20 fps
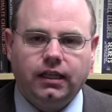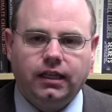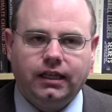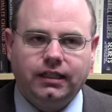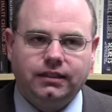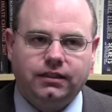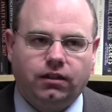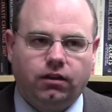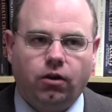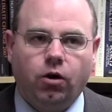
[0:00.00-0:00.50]

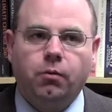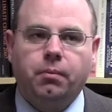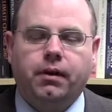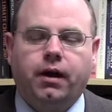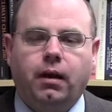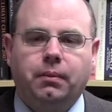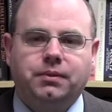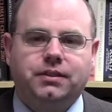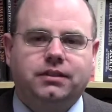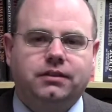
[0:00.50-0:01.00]
is they'll
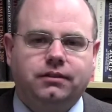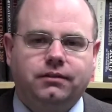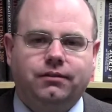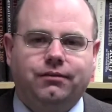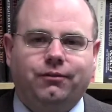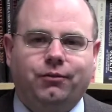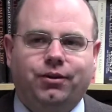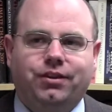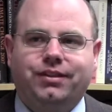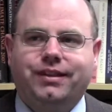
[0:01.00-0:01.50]
open up
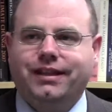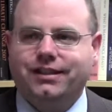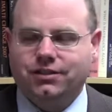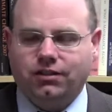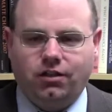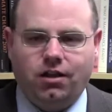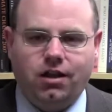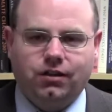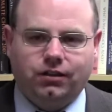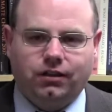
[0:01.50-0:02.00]
with things
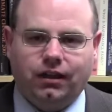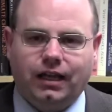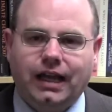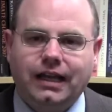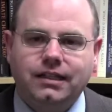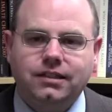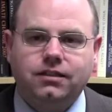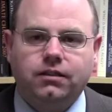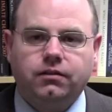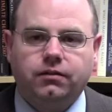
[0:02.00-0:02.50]
along the
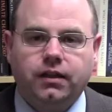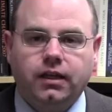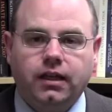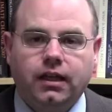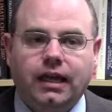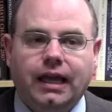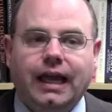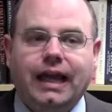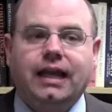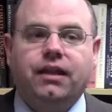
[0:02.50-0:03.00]
lines of,
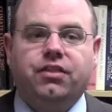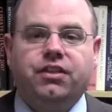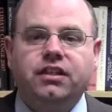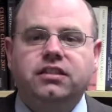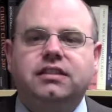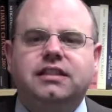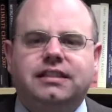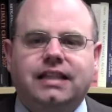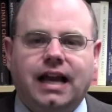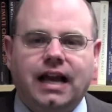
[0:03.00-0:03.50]
hey,
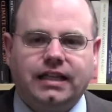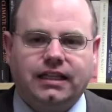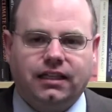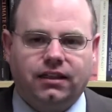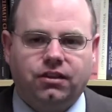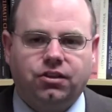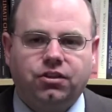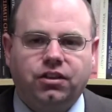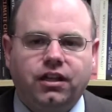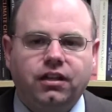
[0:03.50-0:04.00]
this is how
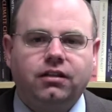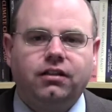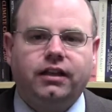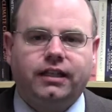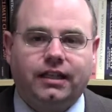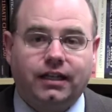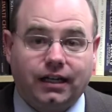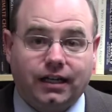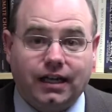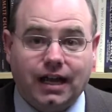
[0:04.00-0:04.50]
you think
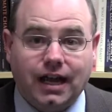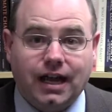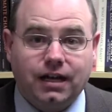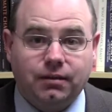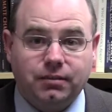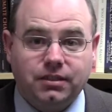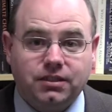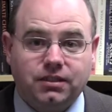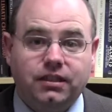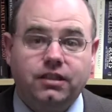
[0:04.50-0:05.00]
like an
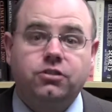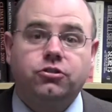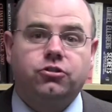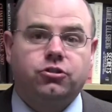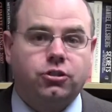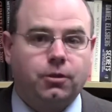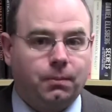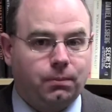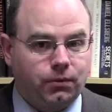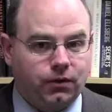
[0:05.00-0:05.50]
economist. These
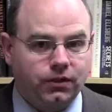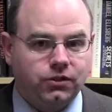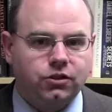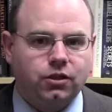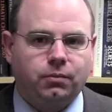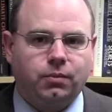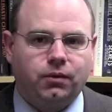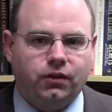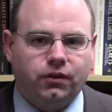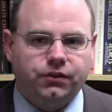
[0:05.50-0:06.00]
are some
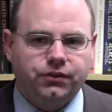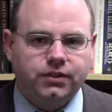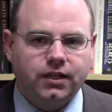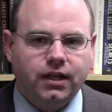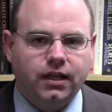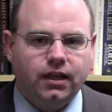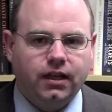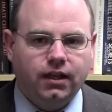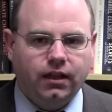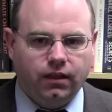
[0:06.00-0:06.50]
principles
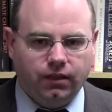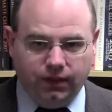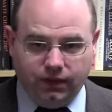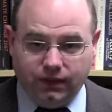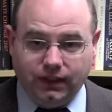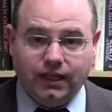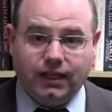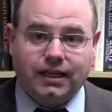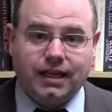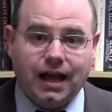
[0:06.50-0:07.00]

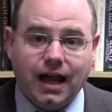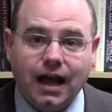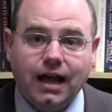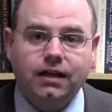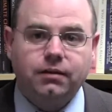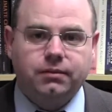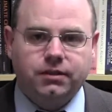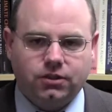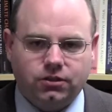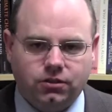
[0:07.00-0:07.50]
that the
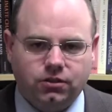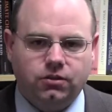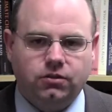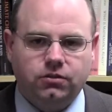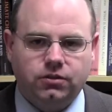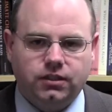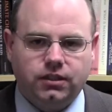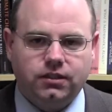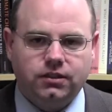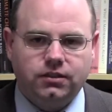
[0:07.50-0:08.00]
economist
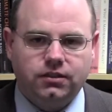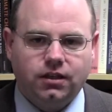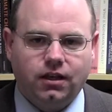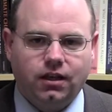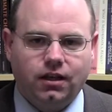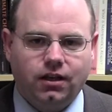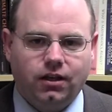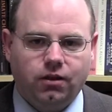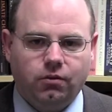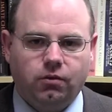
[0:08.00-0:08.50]
uses
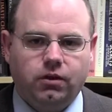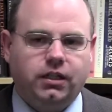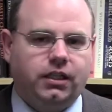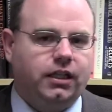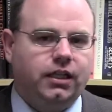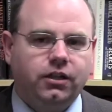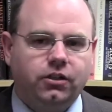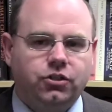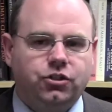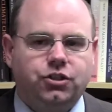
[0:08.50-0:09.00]
when
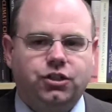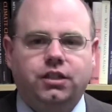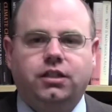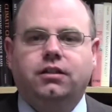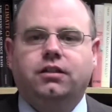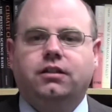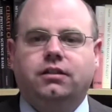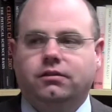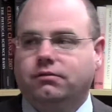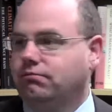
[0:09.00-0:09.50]
he or
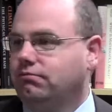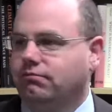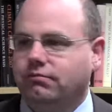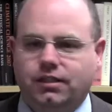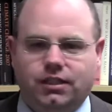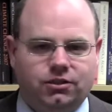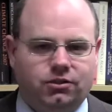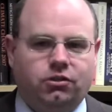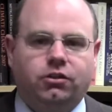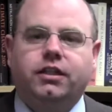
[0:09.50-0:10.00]
she
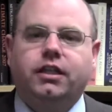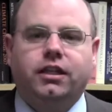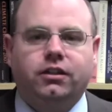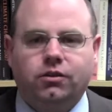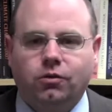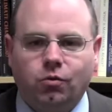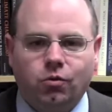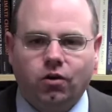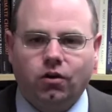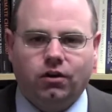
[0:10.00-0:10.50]
is looking
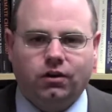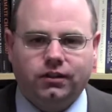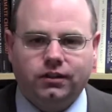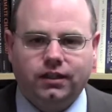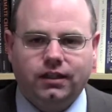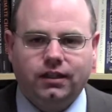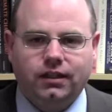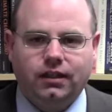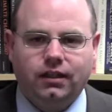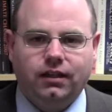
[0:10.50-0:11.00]
at the world.
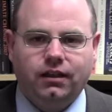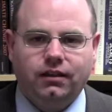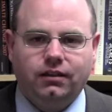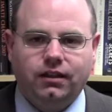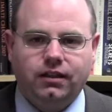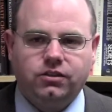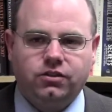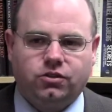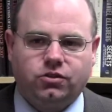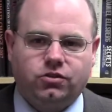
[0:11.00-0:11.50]

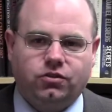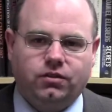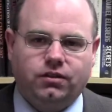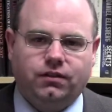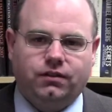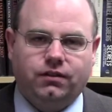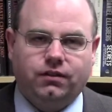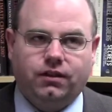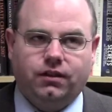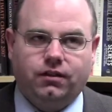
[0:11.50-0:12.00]
These are sort
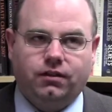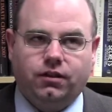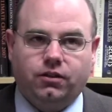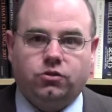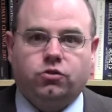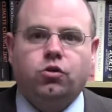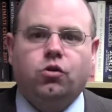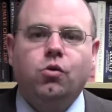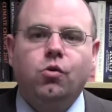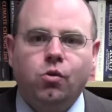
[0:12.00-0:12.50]
of the, the
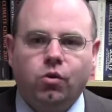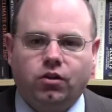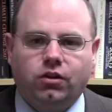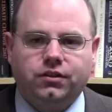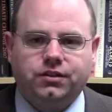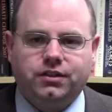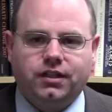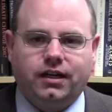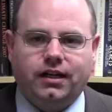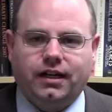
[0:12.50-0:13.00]

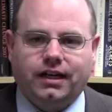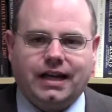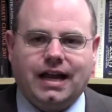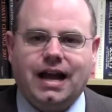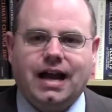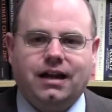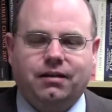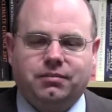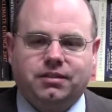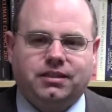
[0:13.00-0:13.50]
tools that an
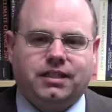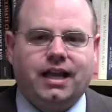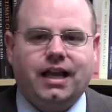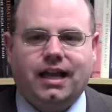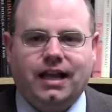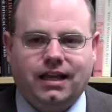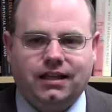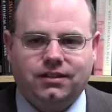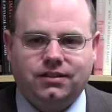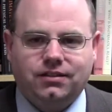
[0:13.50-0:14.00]
economist
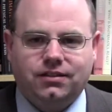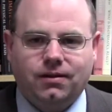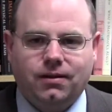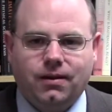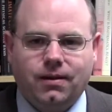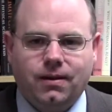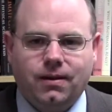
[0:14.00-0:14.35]
has